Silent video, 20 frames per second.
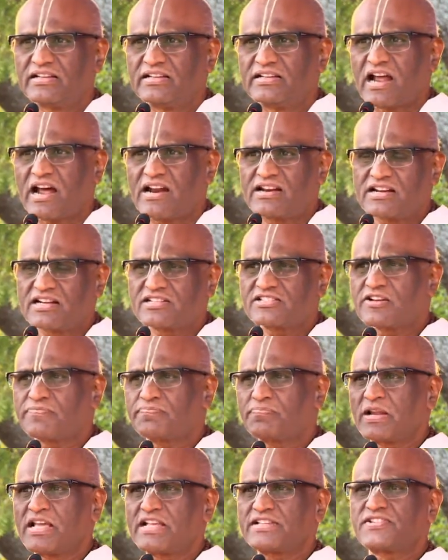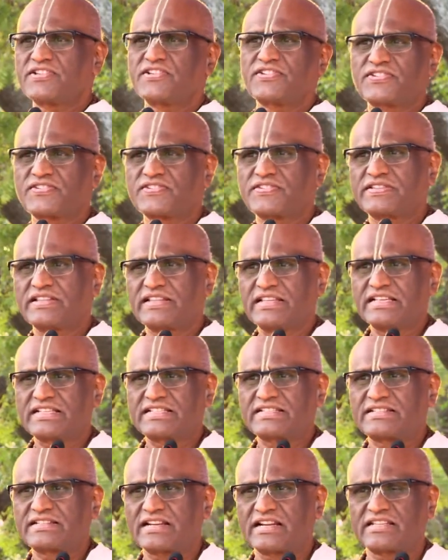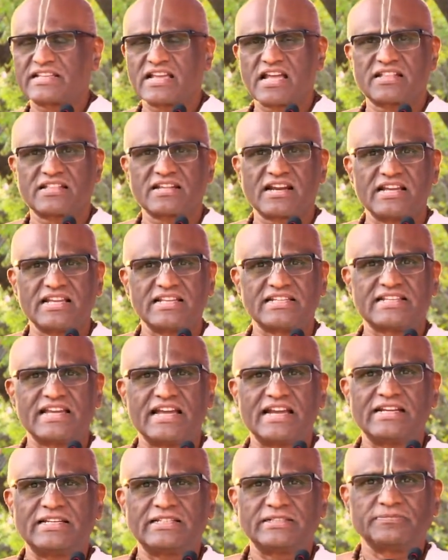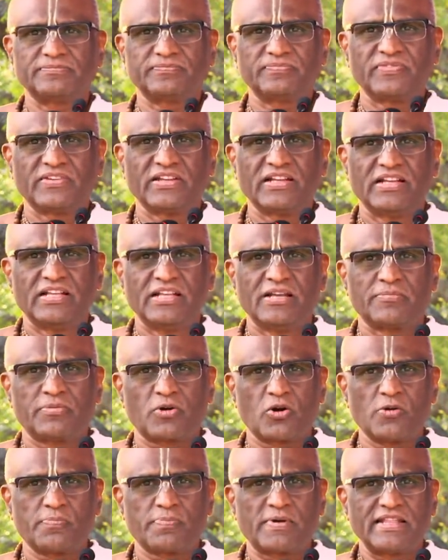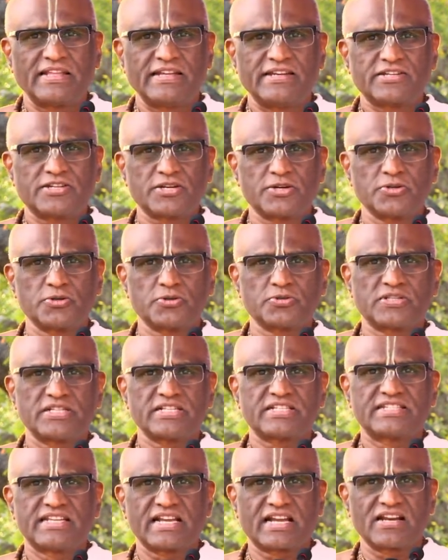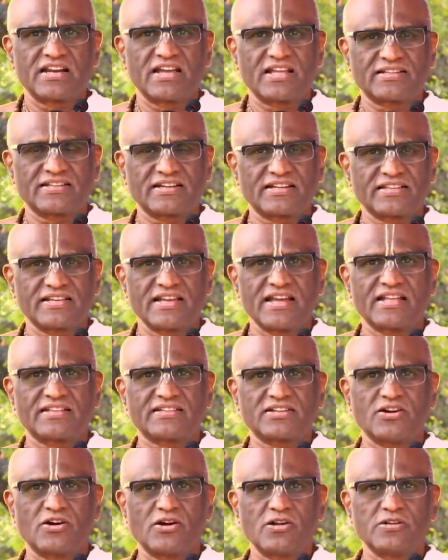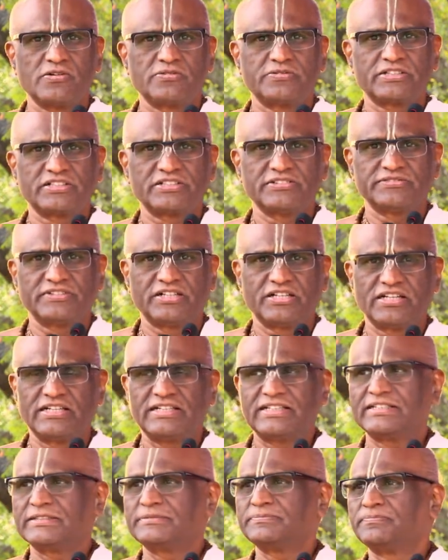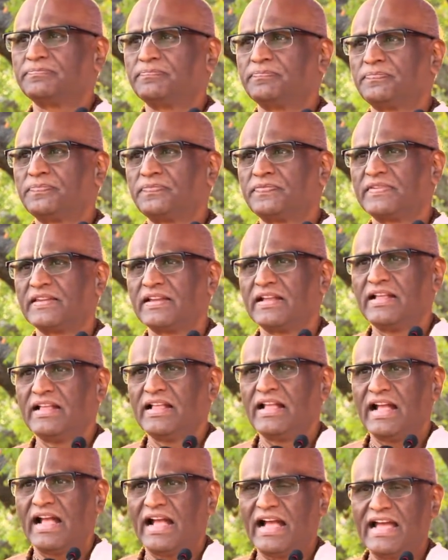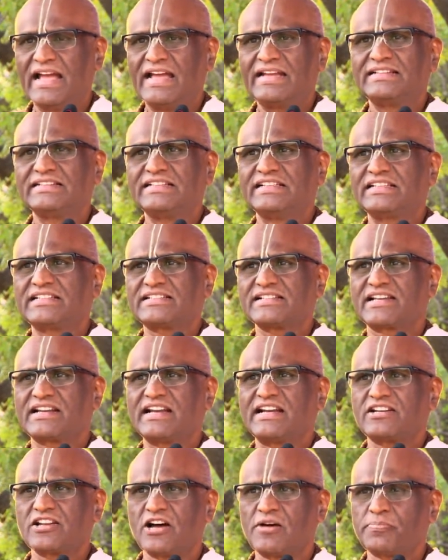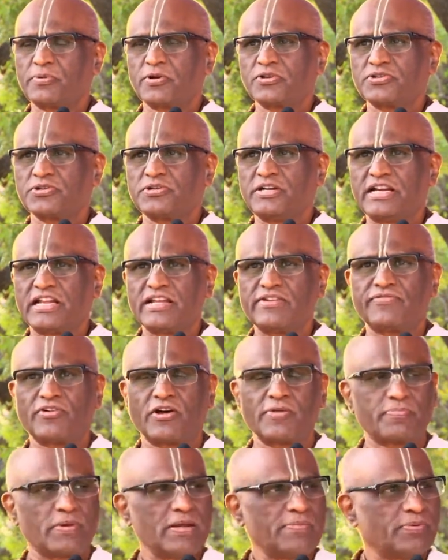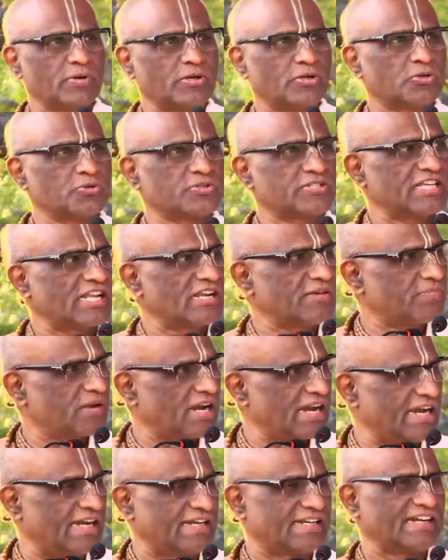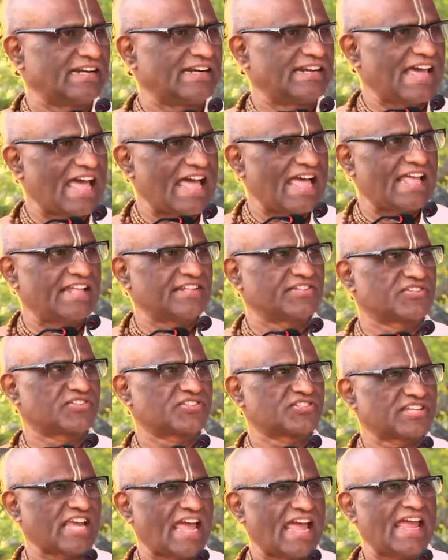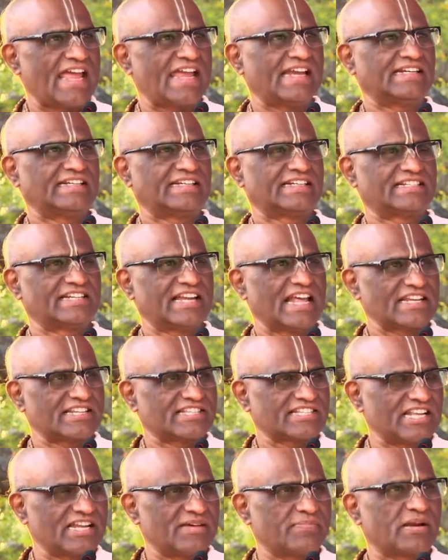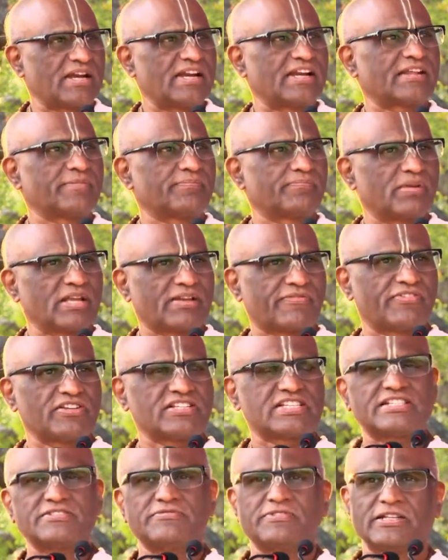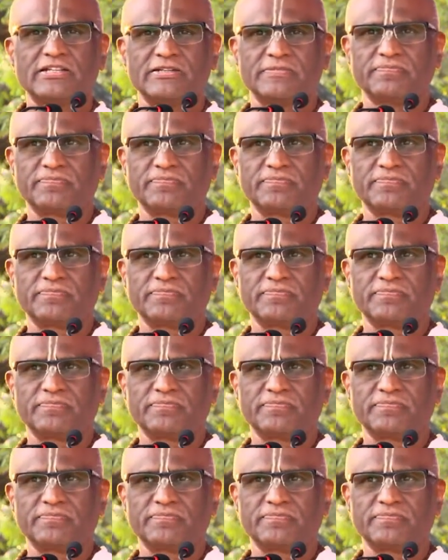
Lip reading: In hundreds of places, this RATHA YATRA is held. Prabhupada introduced this Jagannath RATHA YATRA all over the world. And it's a great opportunity for people to celebrate, dance, chant, and celebrate a big festival.